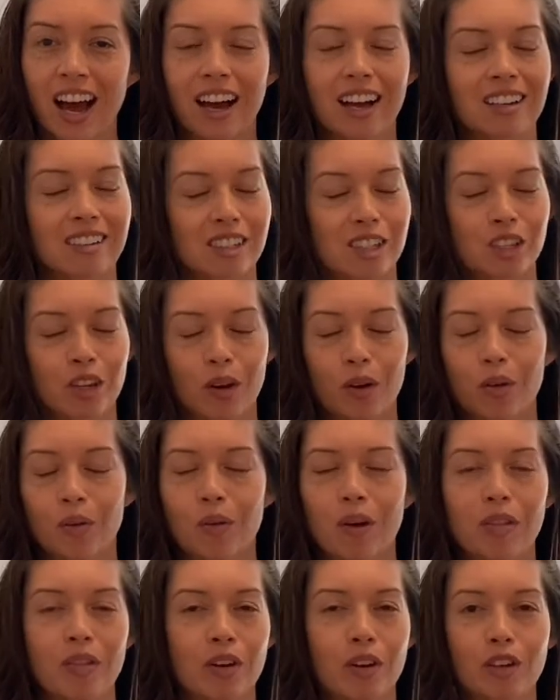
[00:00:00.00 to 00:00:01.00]
So
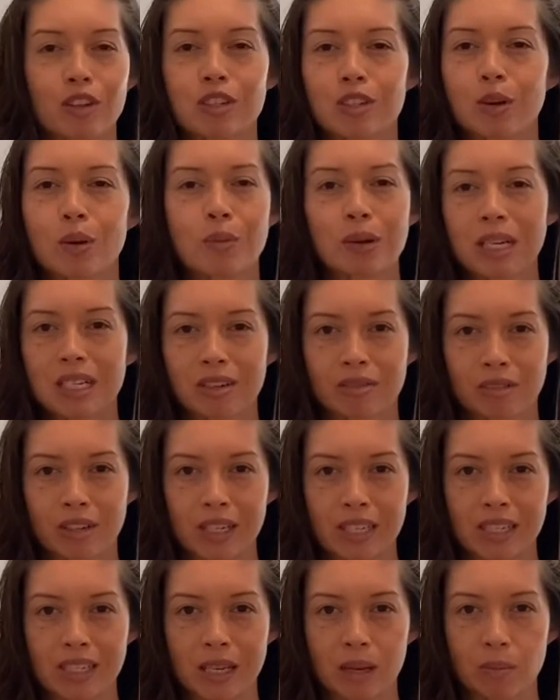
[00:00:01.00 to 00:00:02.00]
there are so many different
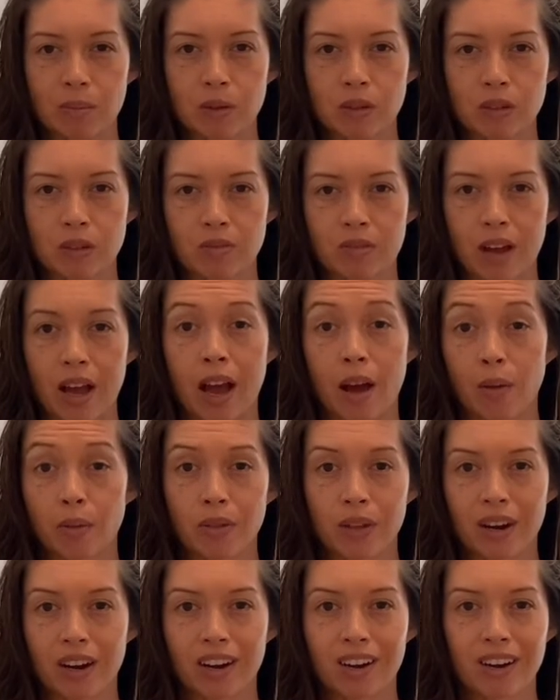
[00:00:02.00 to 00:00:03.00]
examples out
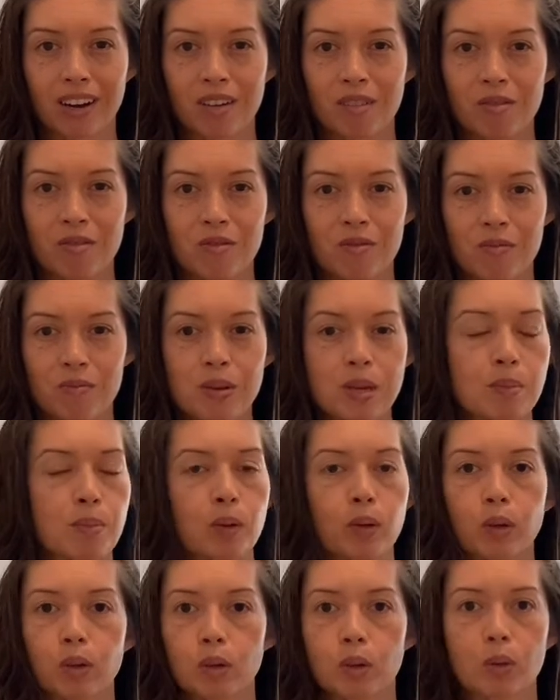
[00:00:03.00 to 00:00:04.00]
there of people
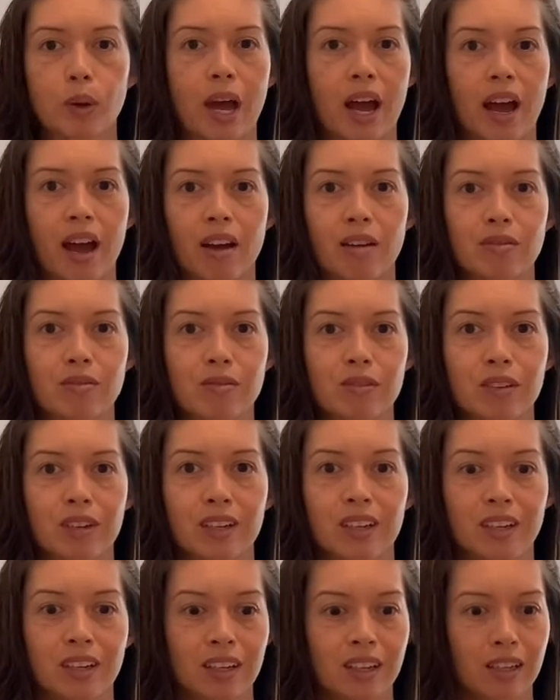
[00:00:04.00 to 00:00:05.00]
who have
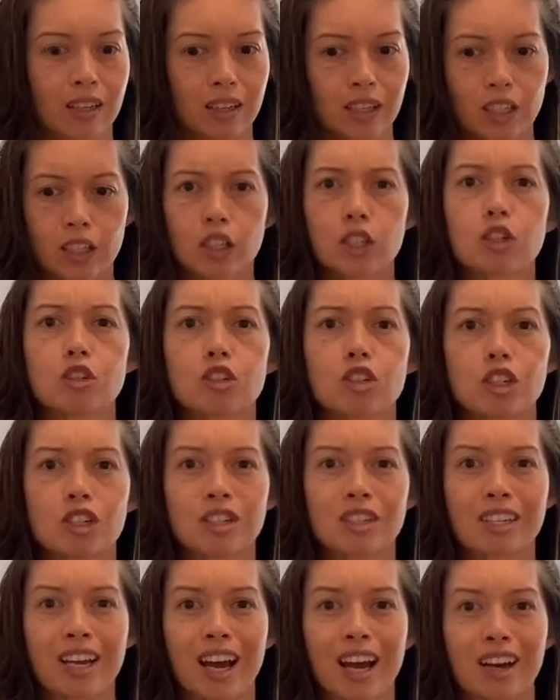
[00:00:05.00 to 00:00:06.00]
huge
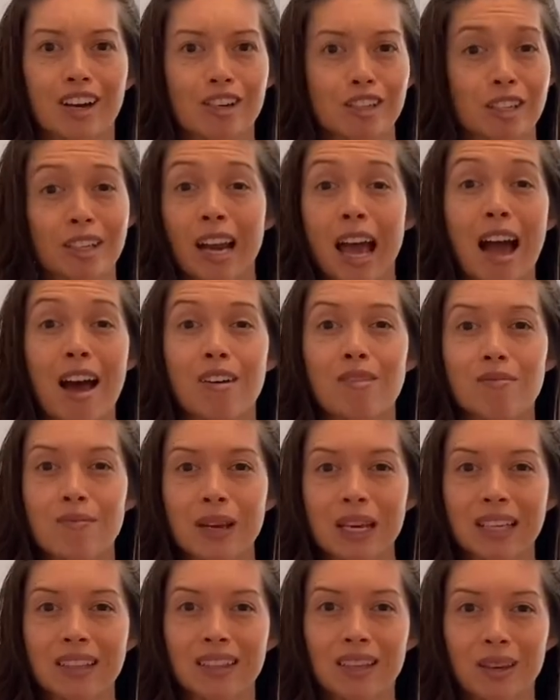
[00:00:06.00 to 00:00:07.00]
desires and have
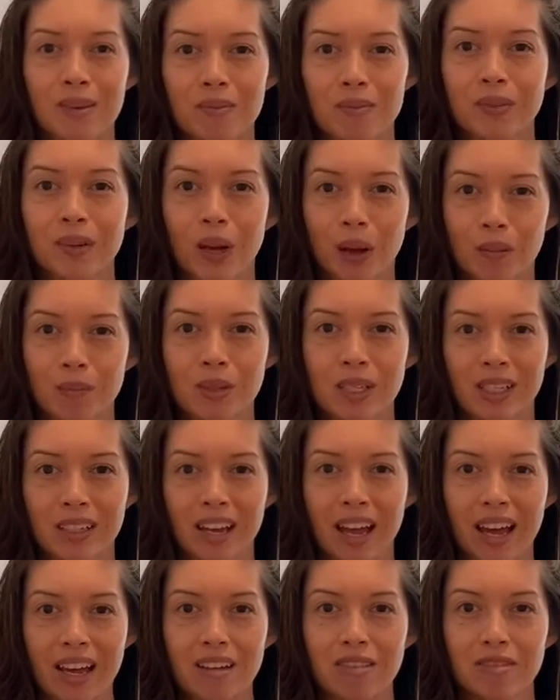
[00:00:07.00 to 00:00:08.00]
made them come to
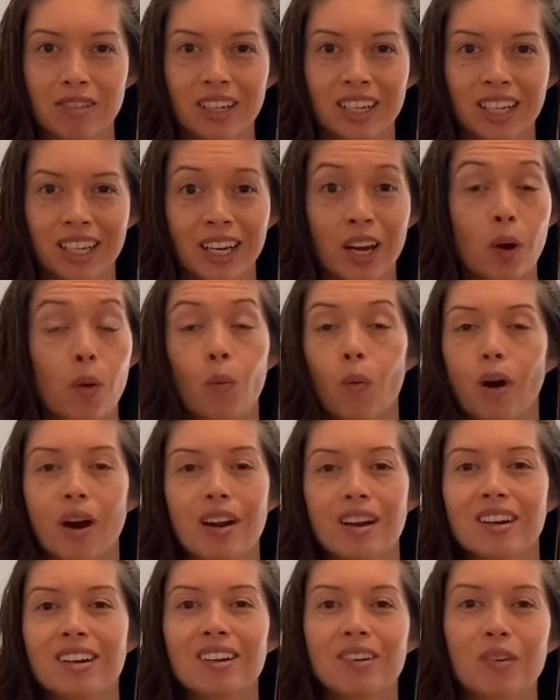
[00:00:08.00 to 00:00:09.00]
life.
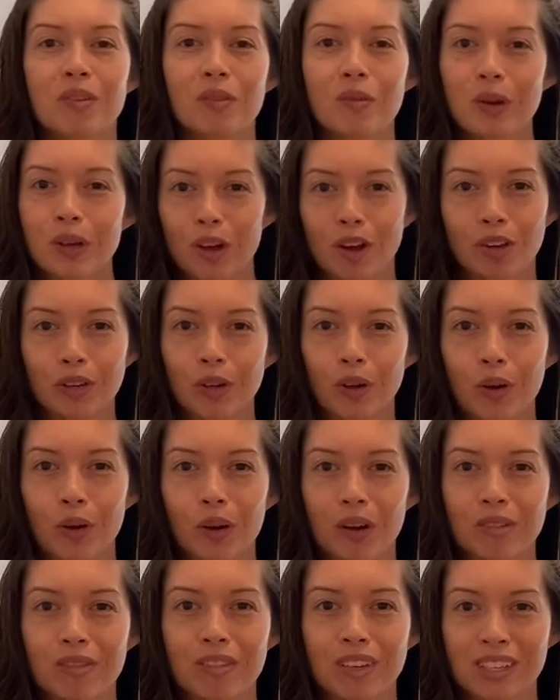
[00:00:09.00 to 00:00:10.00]
One we all know
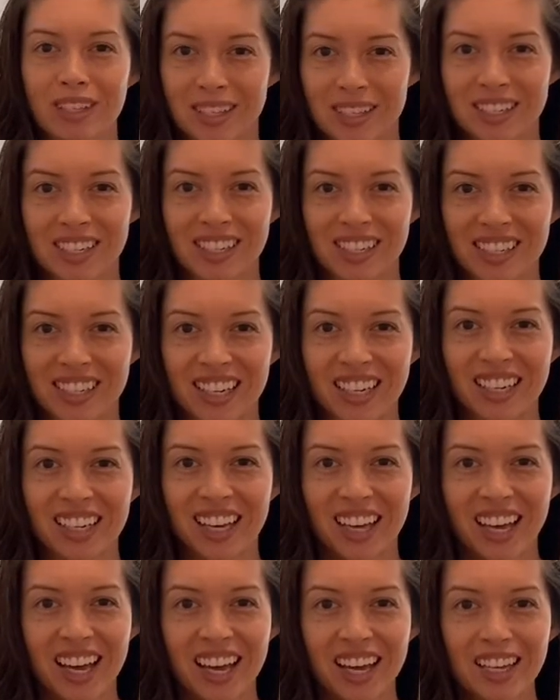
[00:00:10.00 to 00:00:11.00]
of is Disney.
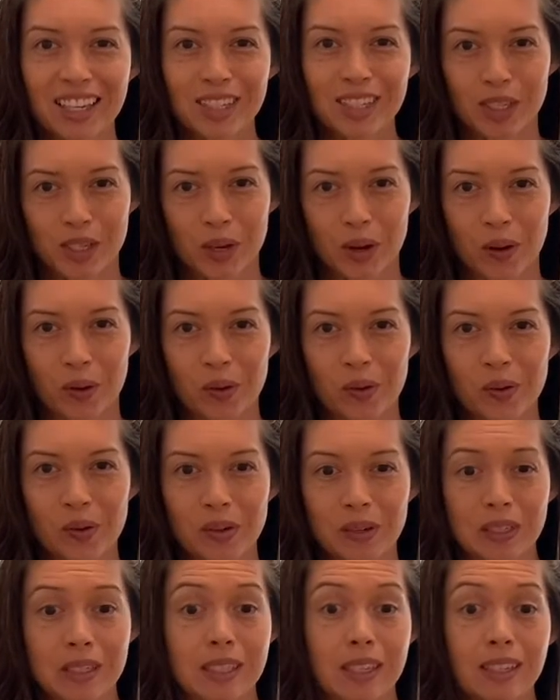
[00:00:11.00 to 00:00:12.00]
So
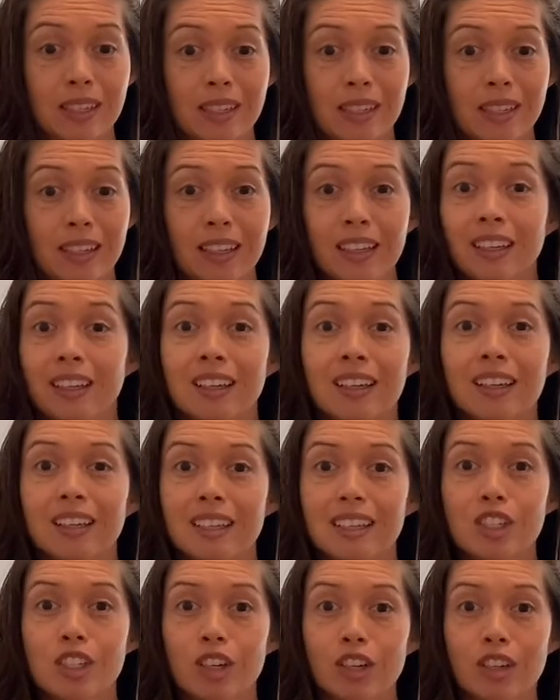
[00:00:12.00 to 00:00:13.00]
Disney, he
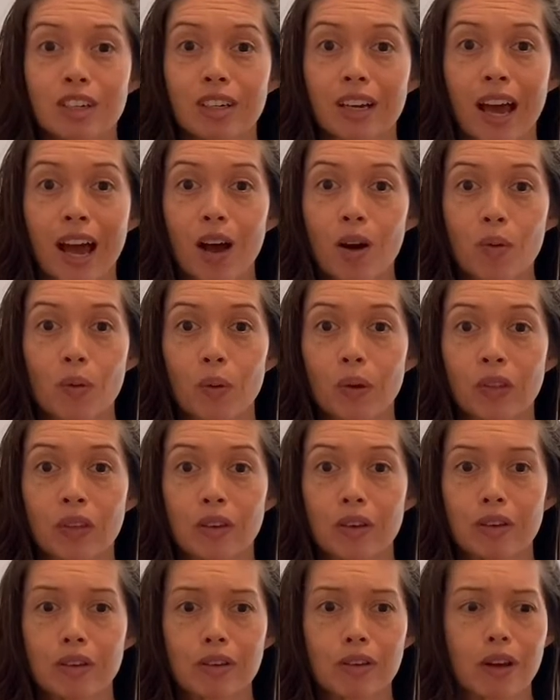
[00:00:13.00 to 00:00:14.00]
started out with
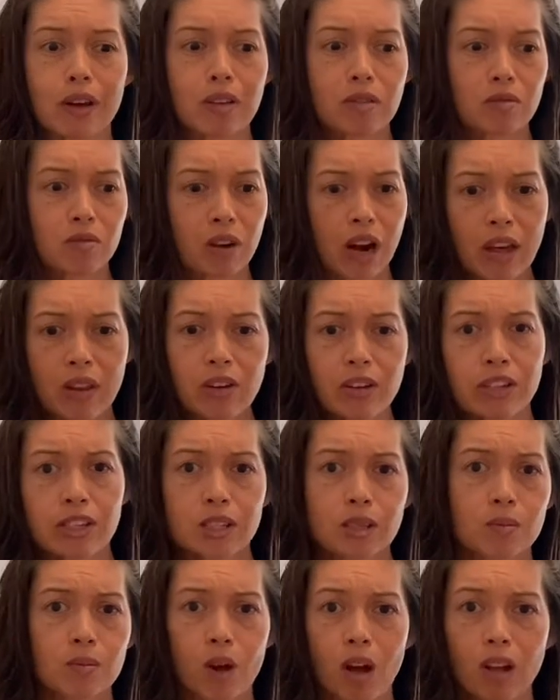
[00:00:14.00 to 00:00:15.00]
a rather
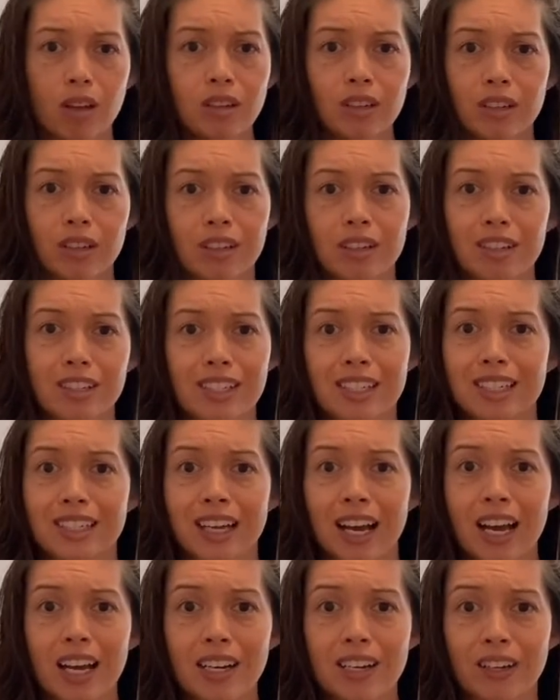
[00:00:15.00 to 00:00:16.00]
smaller
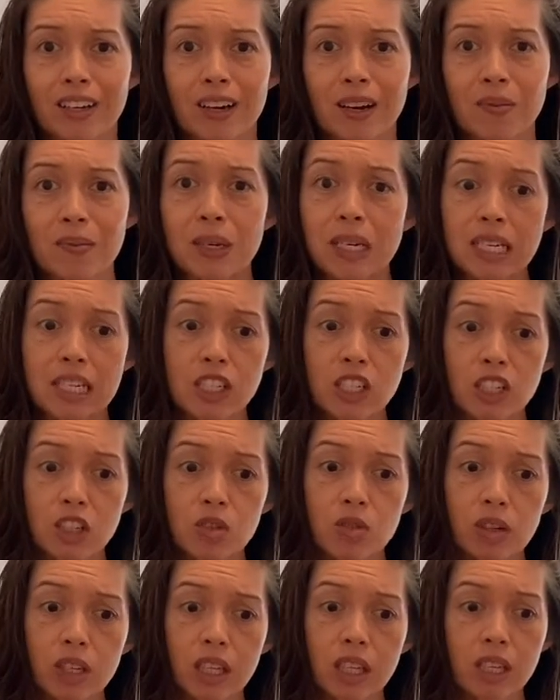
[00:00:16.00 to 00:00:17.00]
desire. I mean, he just
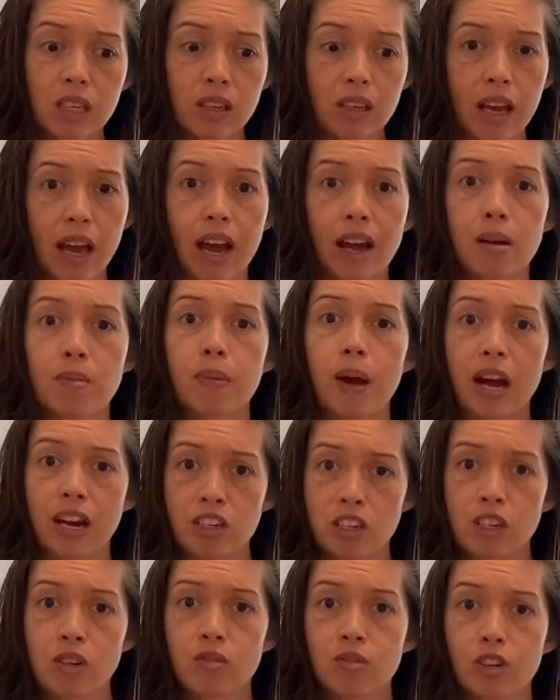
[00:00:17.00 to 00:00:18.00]
really had a
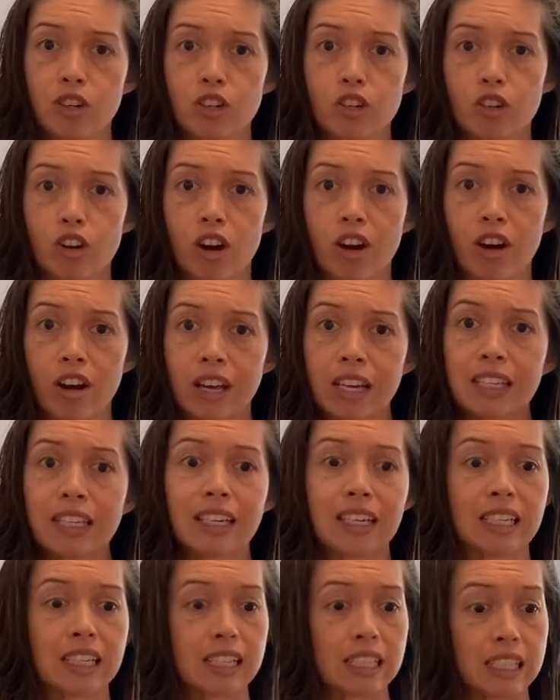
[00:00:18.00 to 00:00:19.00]
passion for drawing, and
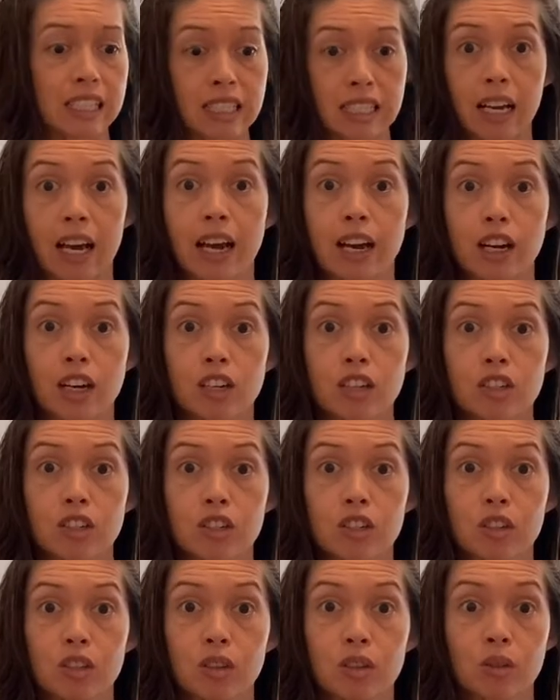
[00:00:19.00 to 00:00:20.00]
he desired
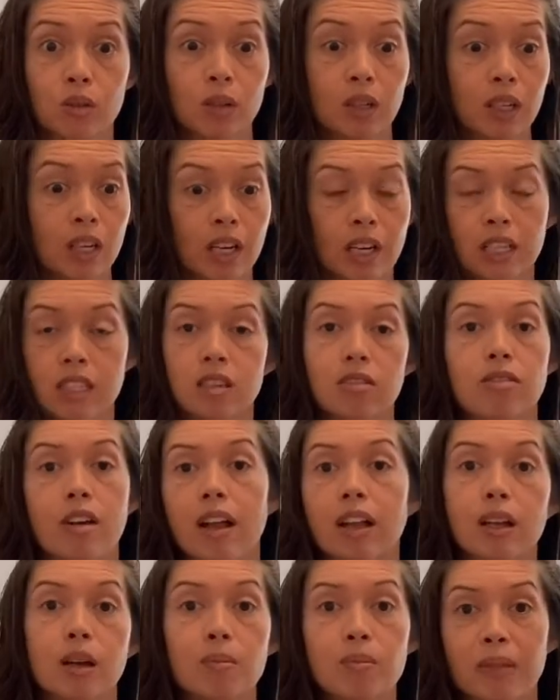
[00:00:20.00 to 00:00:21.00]
to
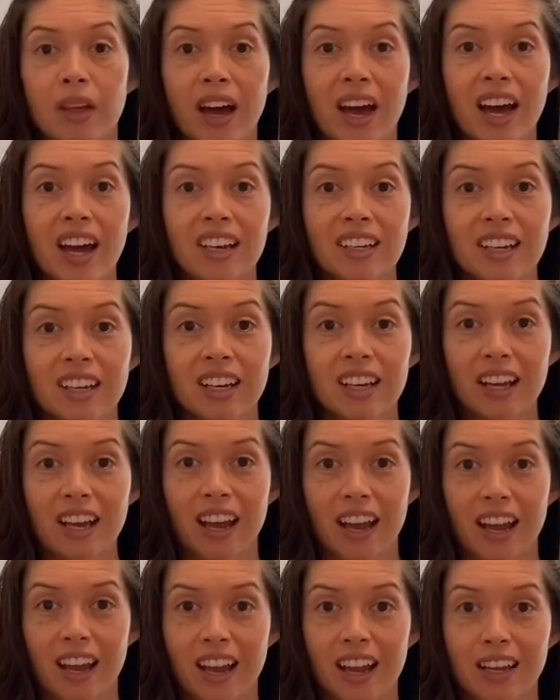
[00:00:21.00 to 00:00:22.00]
develop that.
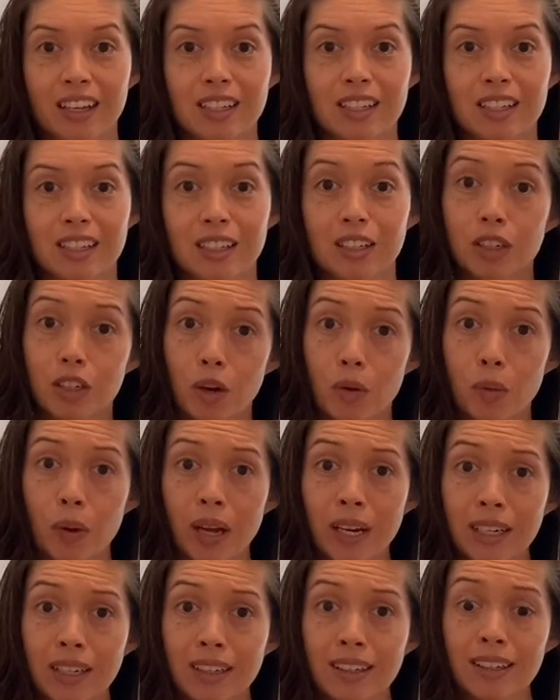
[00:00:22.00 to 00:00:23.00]
And you know
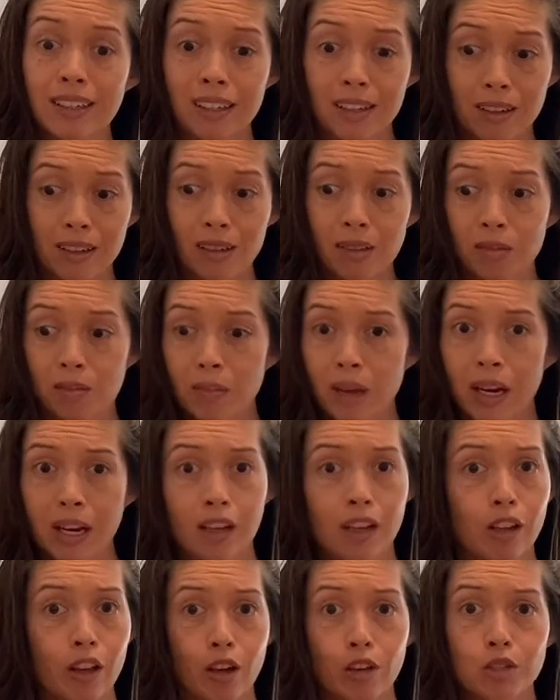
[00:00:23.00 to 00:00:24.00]
what? He met a
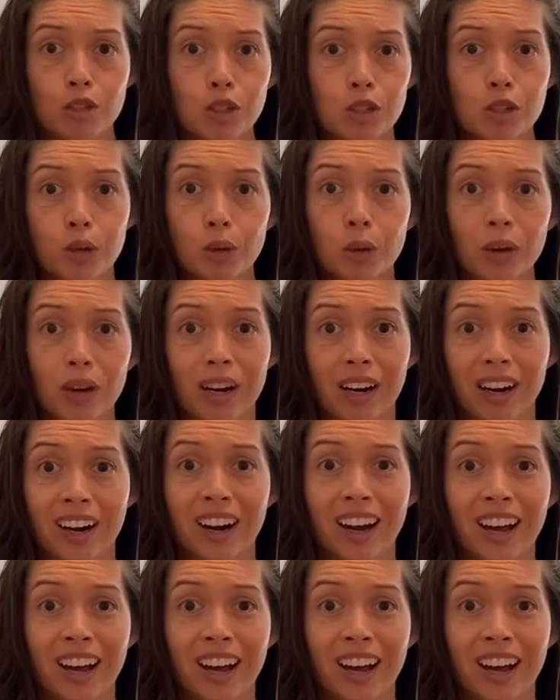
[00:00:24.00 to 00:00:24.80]
closed door.